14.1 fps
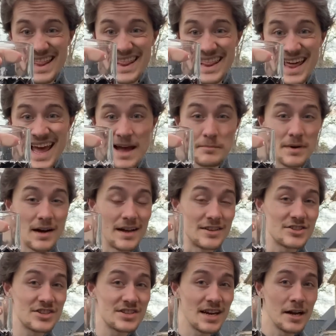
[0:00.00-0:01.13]
that
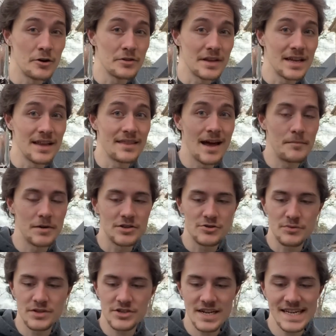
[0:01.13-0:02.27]
much. I only had that much,
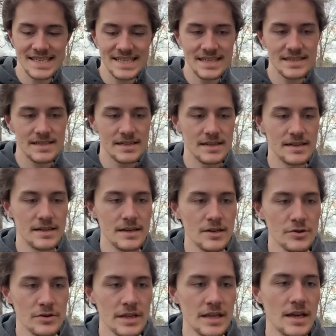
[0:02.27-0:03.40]
which isn't
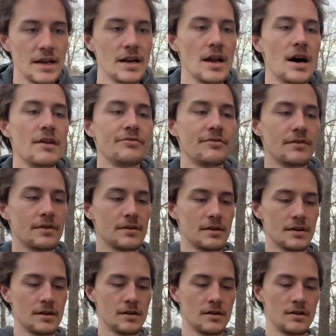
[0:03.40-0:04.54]
nearly enough,
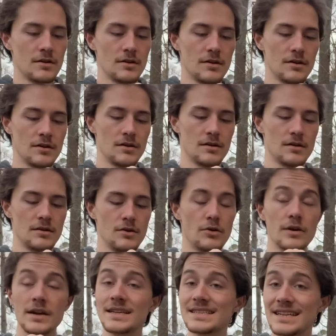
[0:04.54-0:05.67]

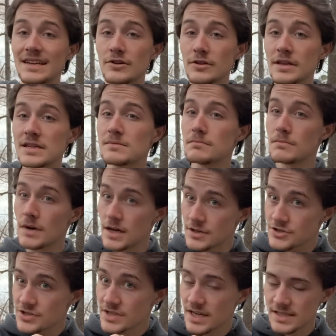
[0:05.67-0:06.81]
or it isn't nearly as
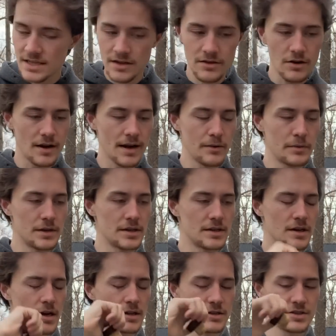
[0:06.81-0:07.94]
much as I thought, I will
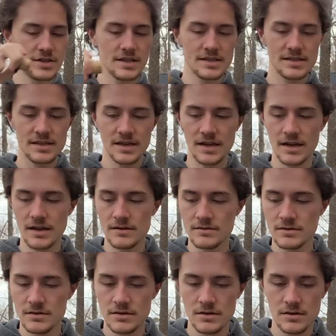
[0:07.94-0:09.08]
acknowledge. Let's, I'll
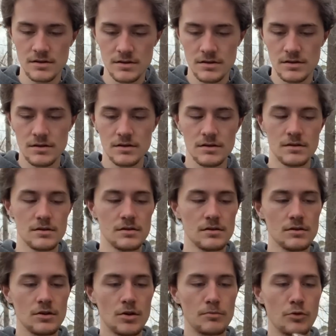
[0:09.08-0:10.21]

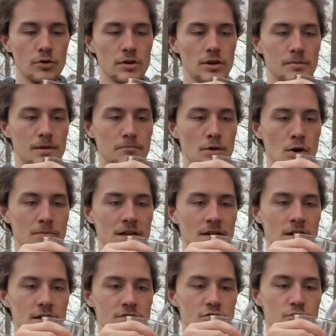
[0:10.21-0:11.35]
pour a little bit of bourbon in.
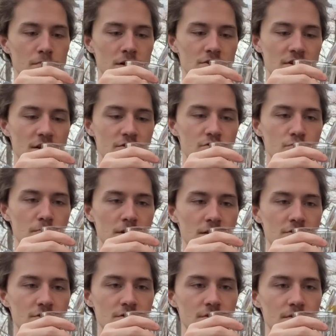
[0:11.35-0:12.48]
Not too much, not too
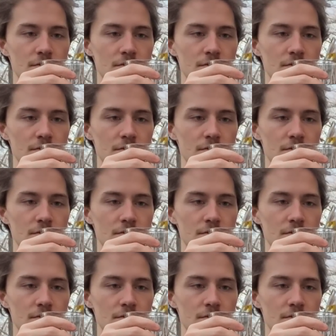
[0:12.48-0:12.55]
much.